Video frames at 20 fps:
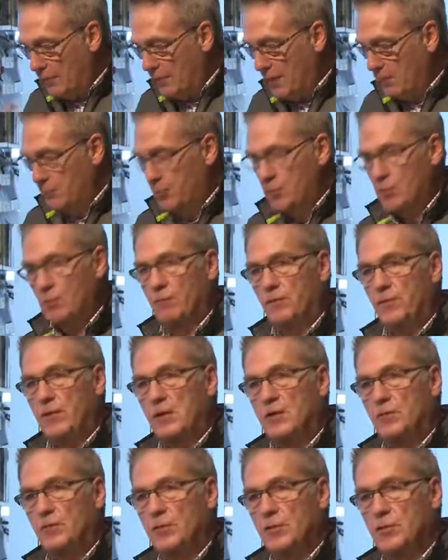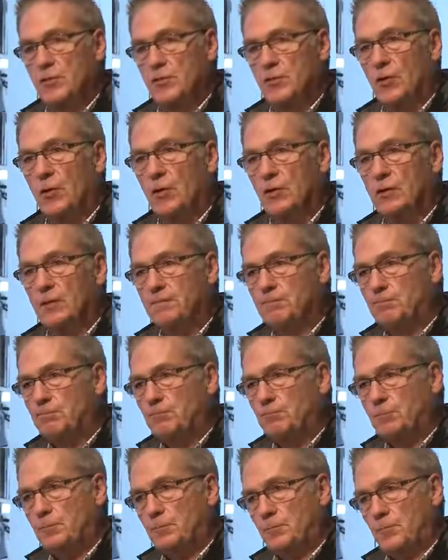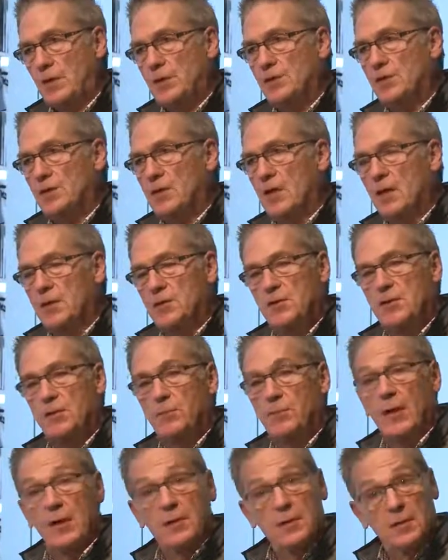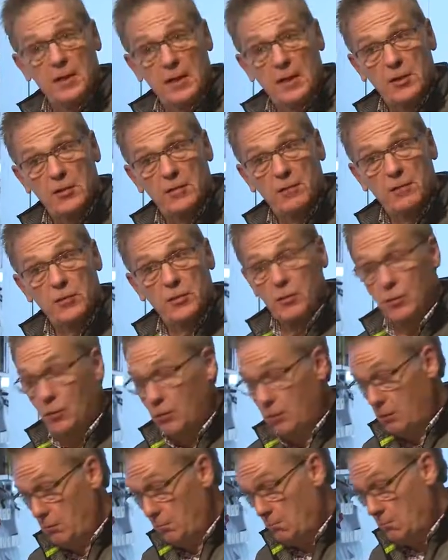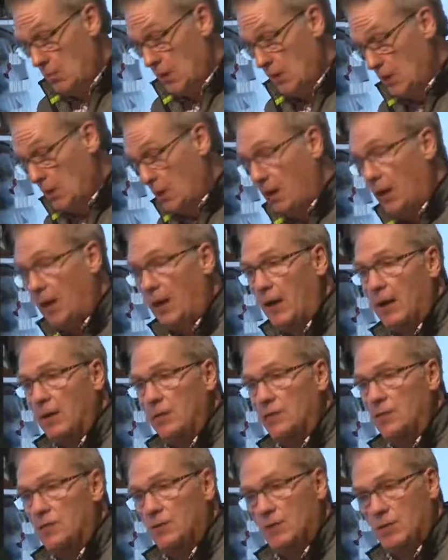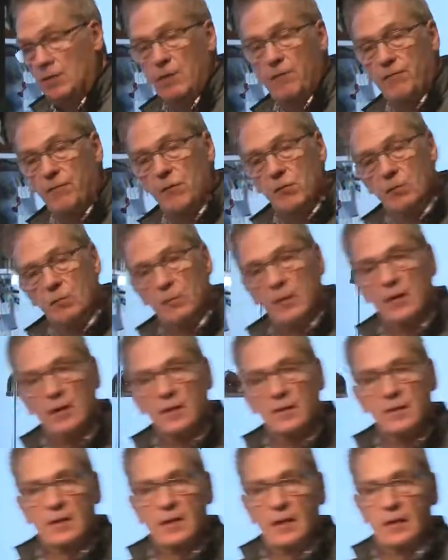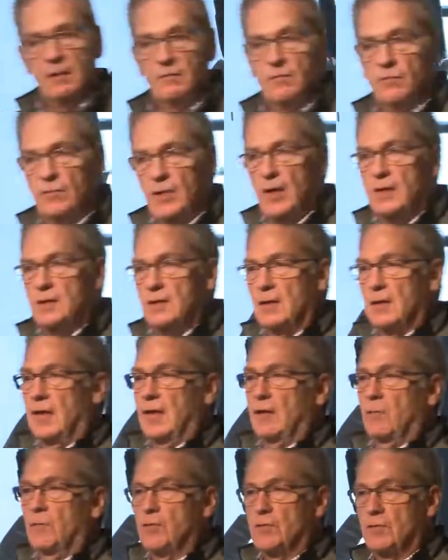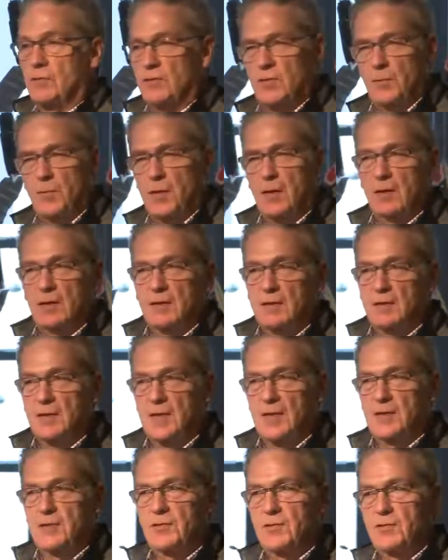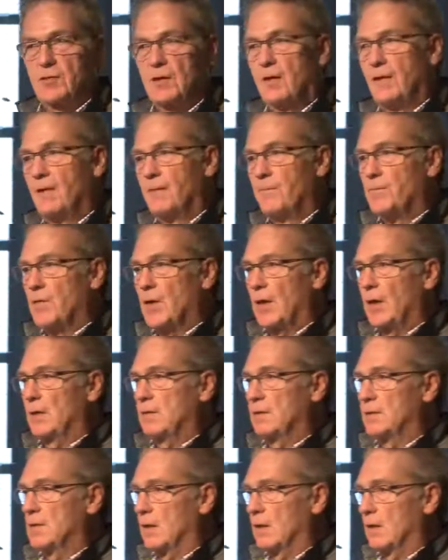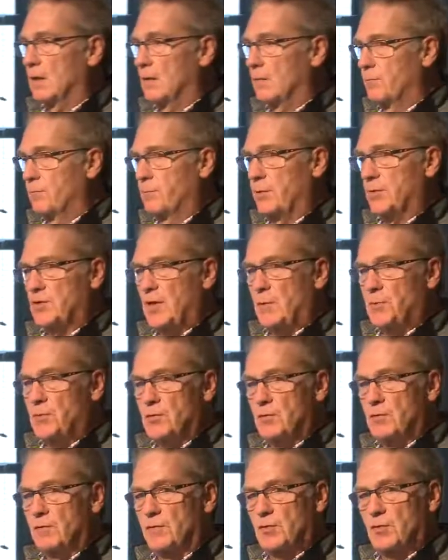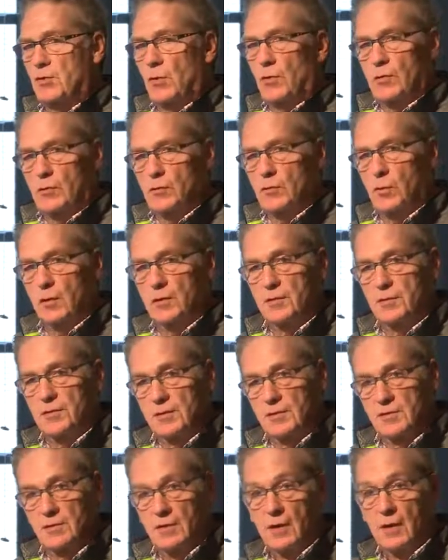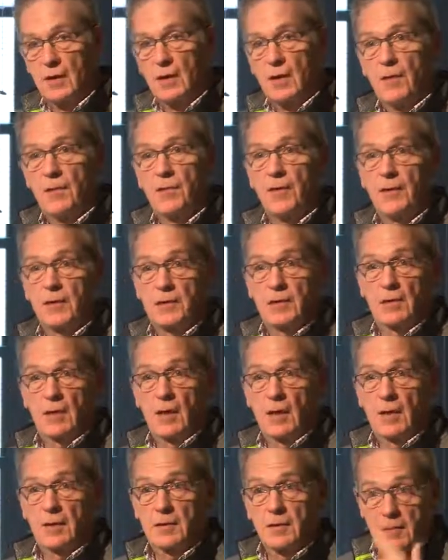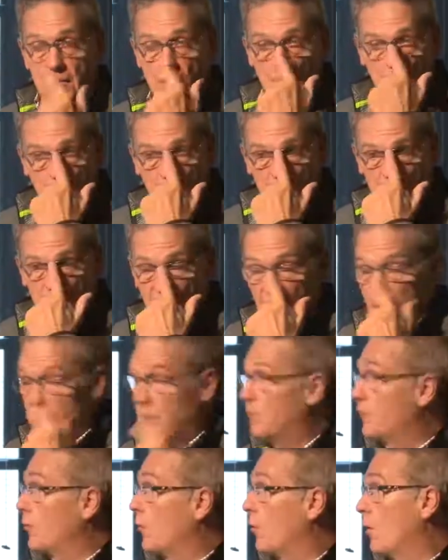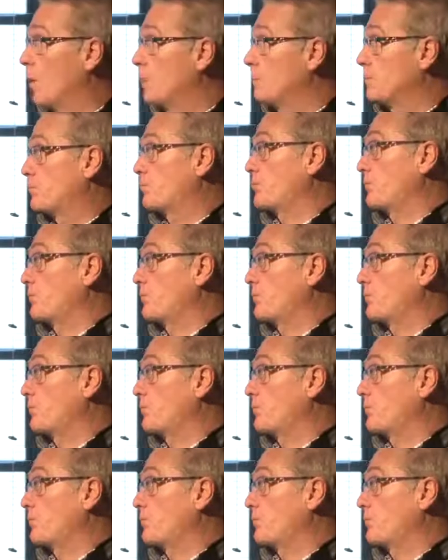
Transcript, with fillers: and put your finger in the soil, start to compare the taste of the soil, and see if you could begin to kind of get a language of smell and taste and uh, perception of soil qualities that had not been there before.